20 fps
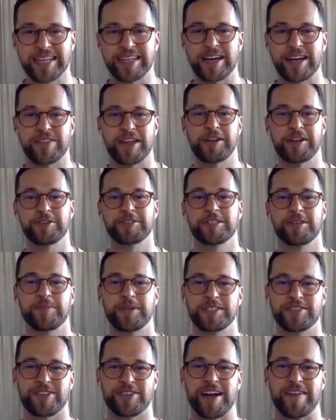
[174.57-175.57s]
Danielle. Thank you so
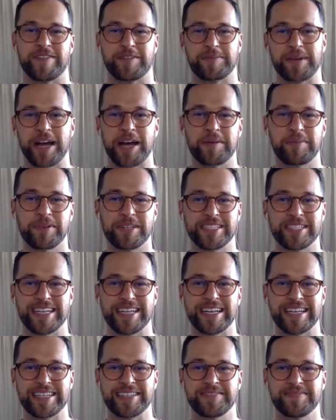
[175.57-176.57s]
much for having me. I
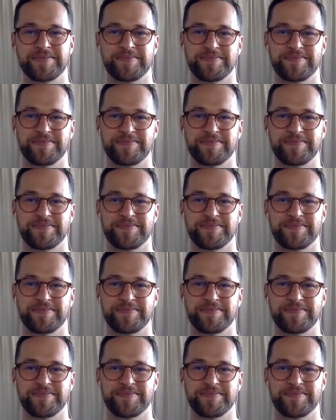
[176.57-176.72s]
appreciate it.